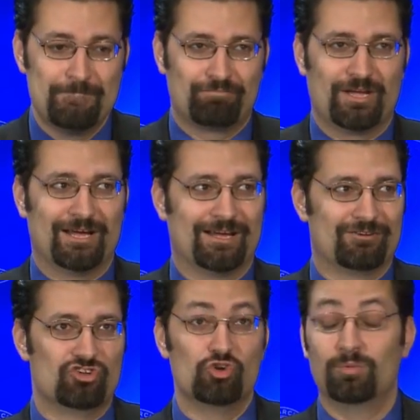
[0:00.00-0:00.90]

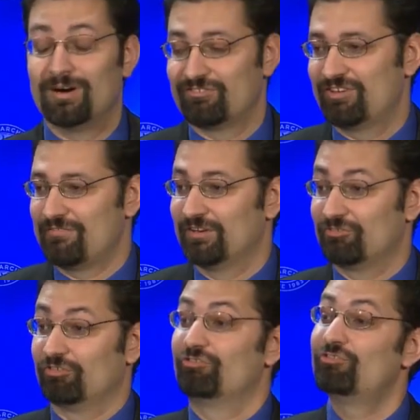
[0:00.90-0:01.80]
nuanced
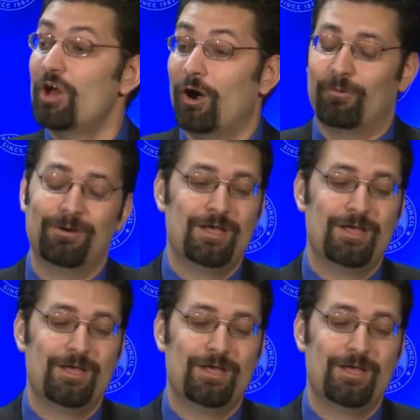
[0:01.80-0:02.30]
definition. So